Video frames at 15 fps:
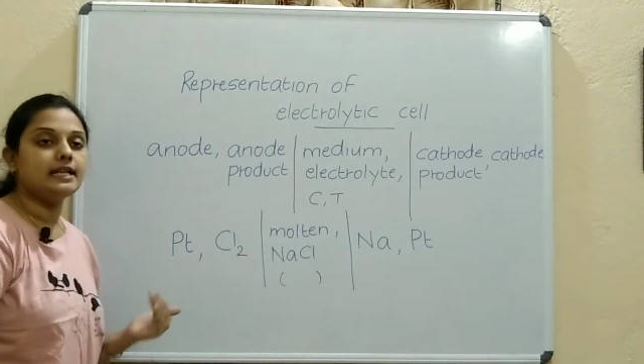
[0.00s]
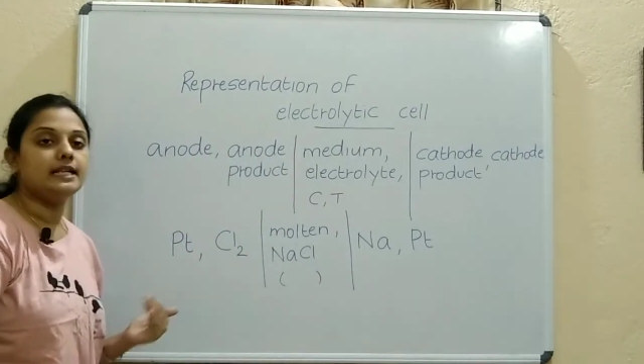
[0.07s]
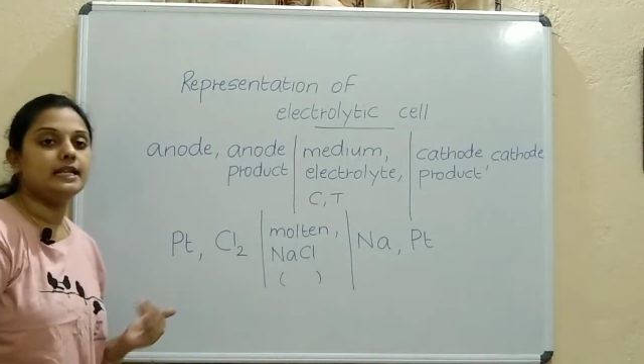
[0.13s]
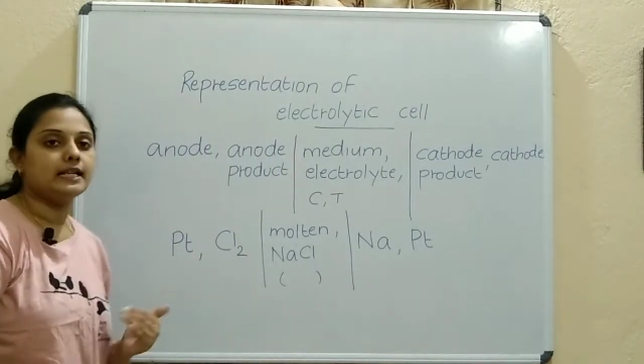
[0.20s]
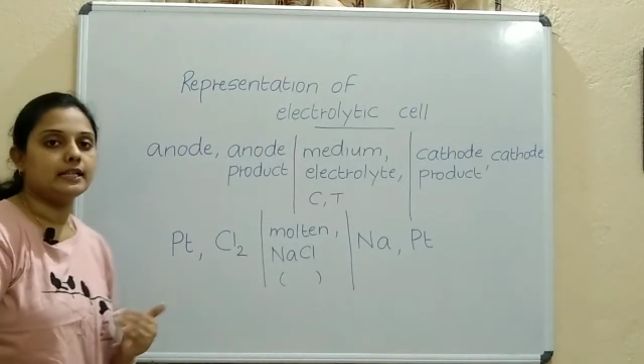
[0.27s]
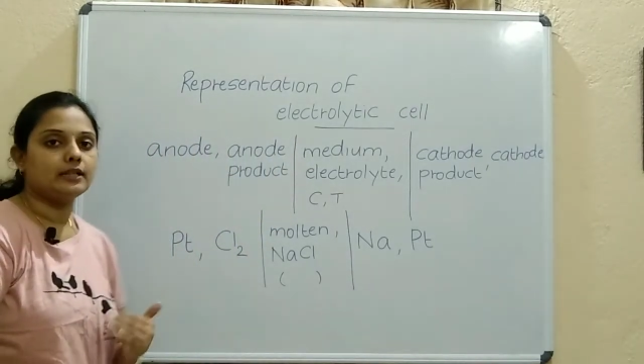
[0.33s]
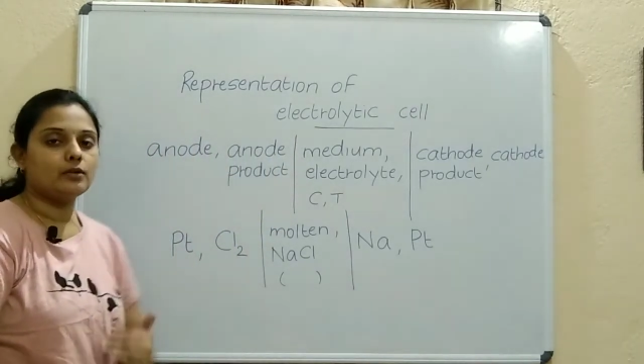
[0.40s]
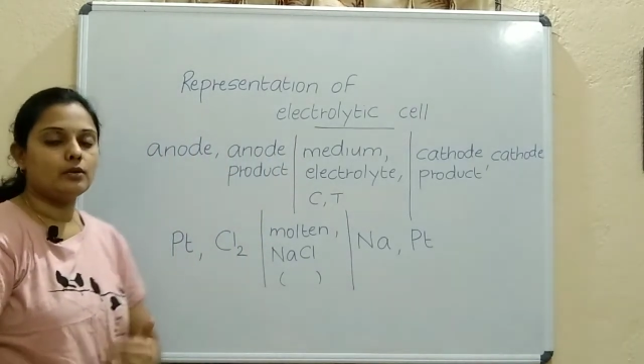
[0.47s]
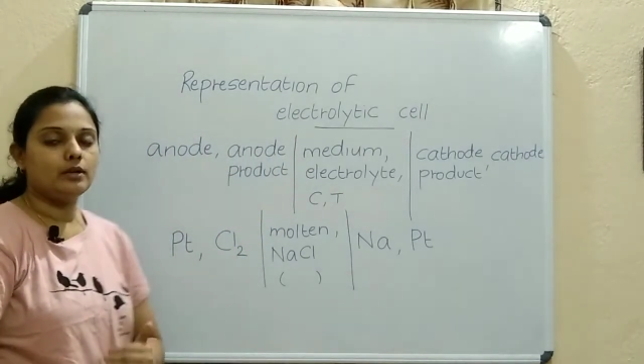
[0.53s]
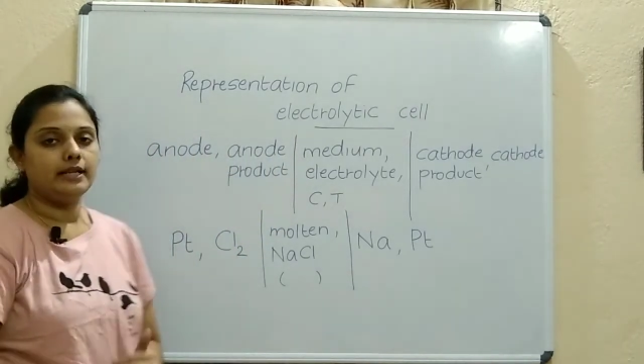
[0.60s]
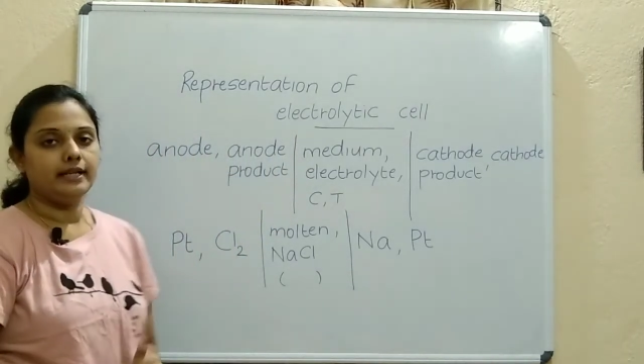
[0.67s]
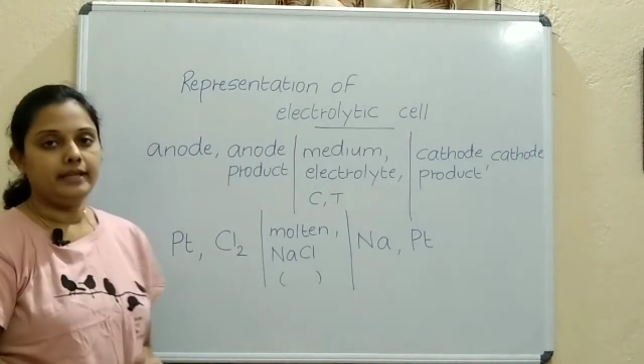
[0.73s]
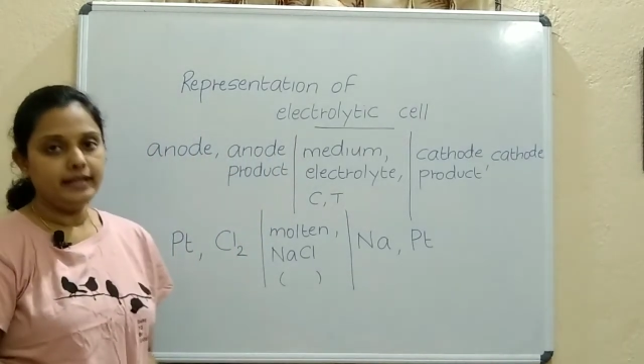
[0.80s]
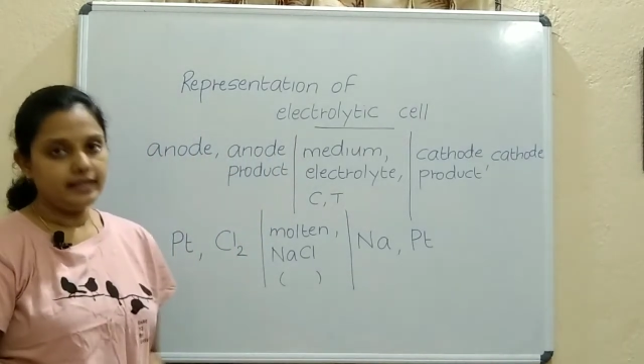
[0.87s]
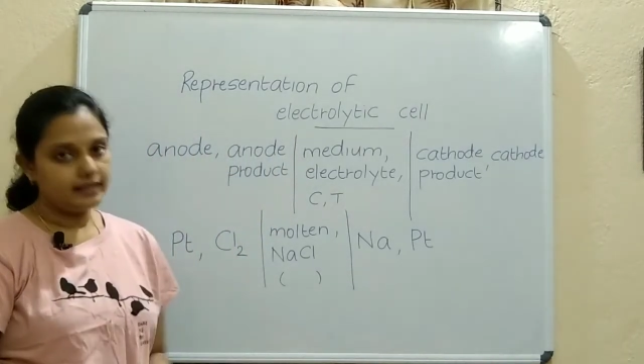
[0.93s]

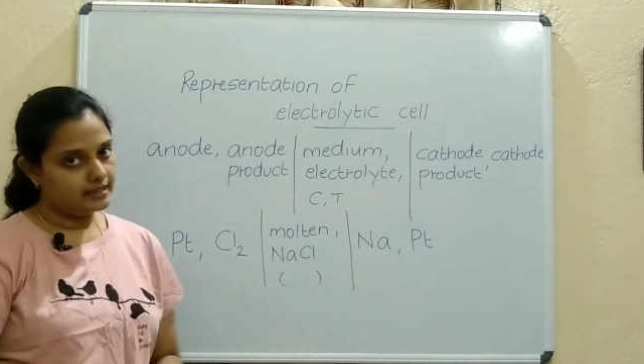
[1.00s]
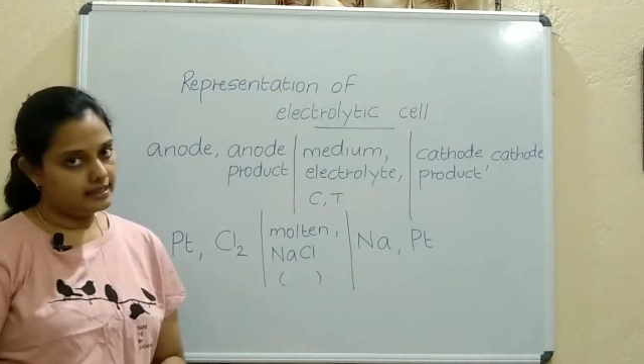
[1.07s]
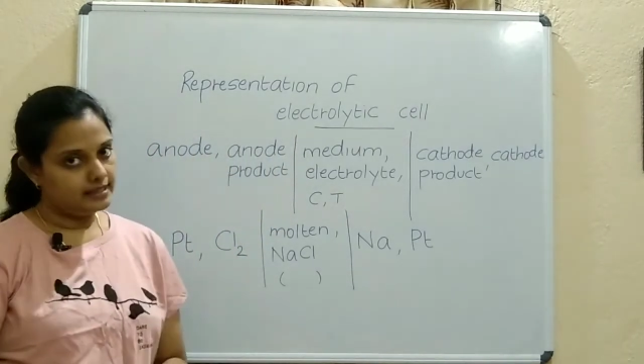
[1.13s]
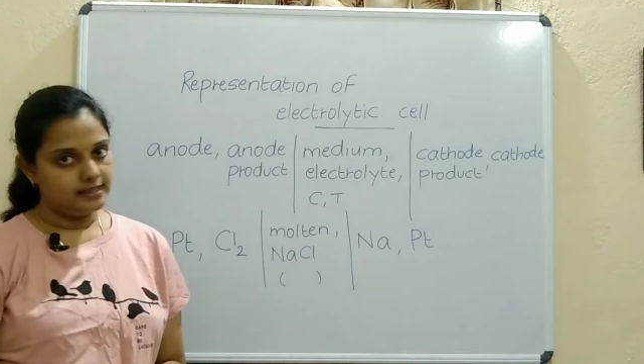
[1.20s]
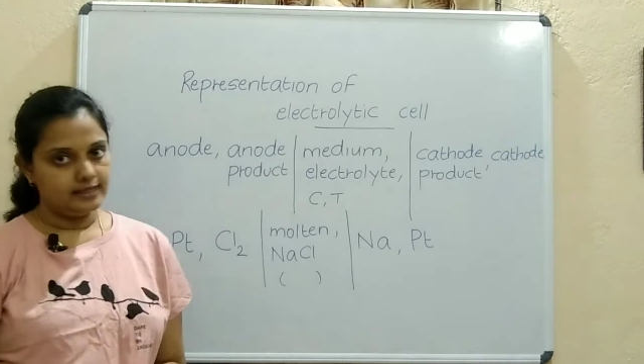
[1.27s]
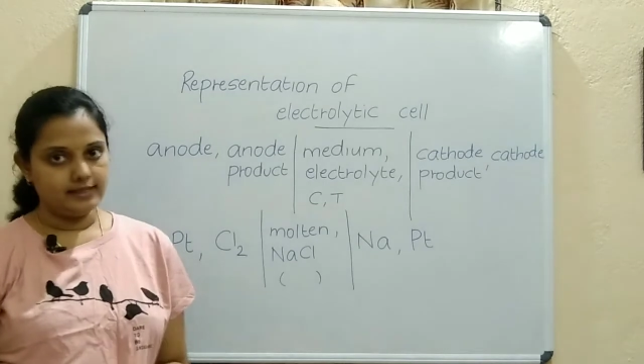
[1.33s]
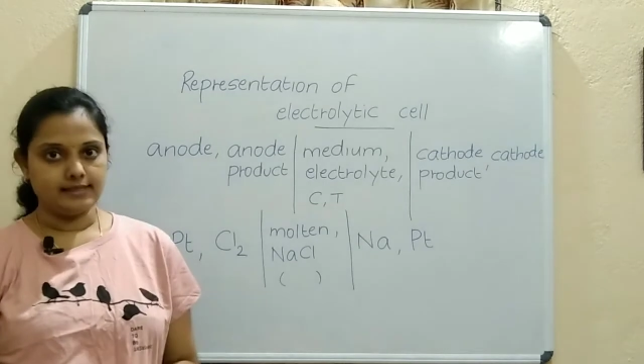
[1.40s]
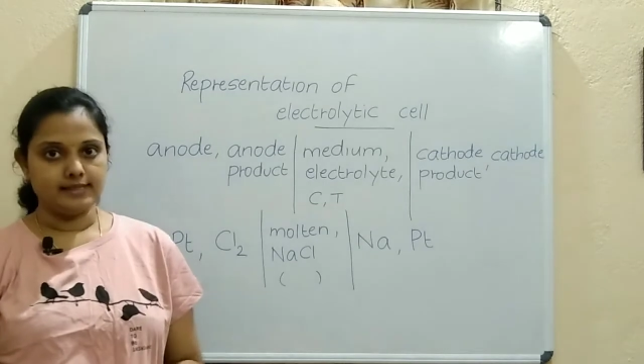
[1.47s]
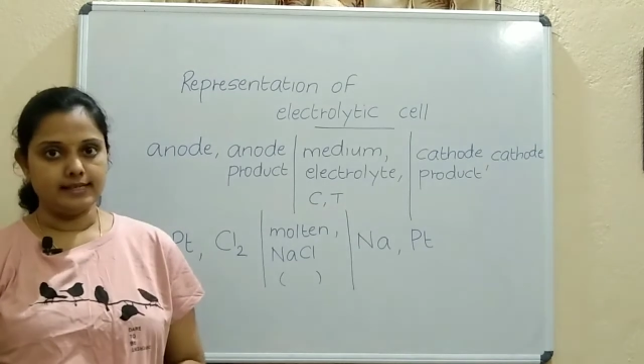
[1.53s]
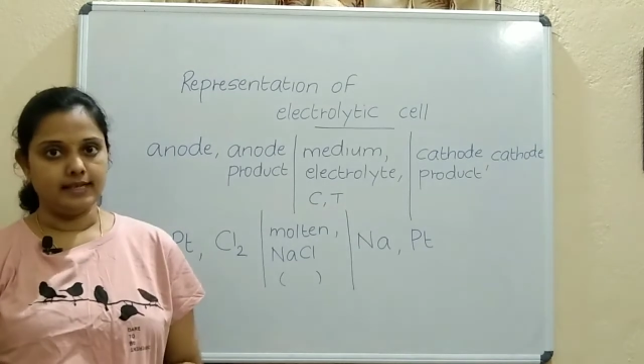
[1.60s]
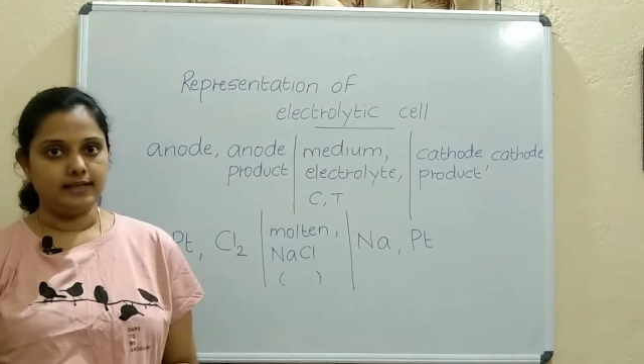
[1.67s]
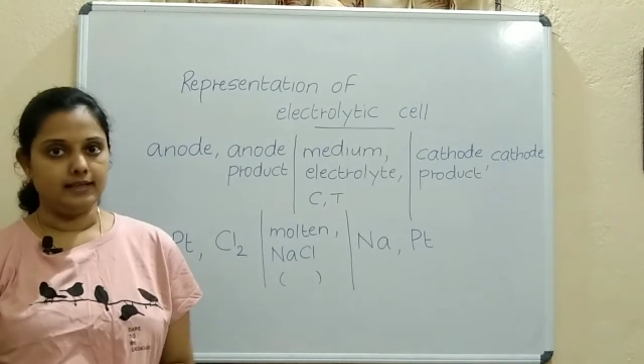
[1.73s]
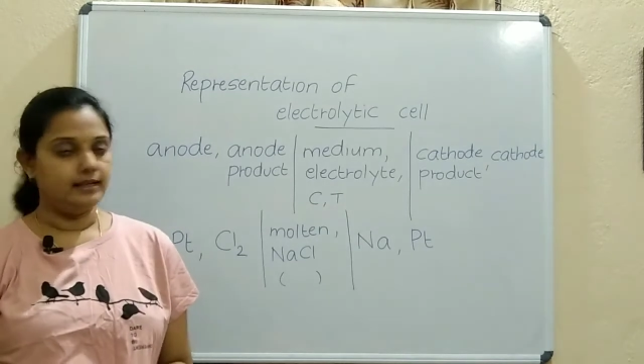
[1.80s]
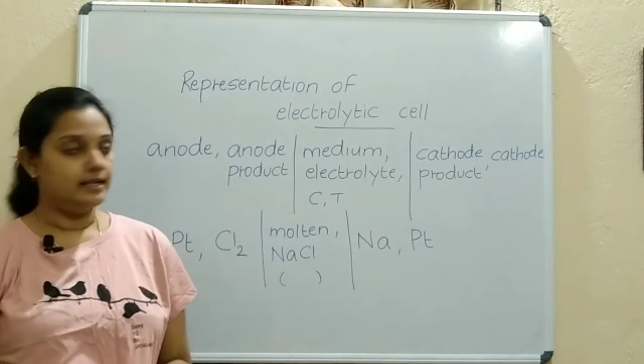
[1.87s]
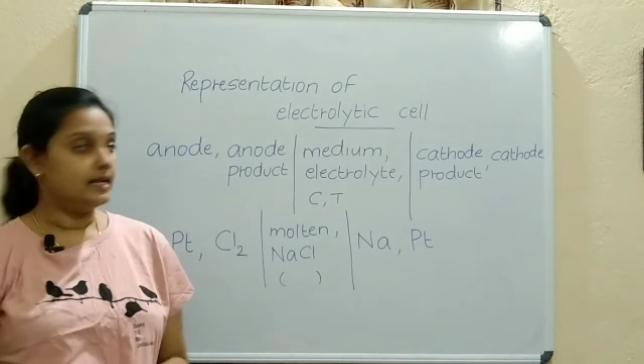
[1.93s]
electrolytic cell.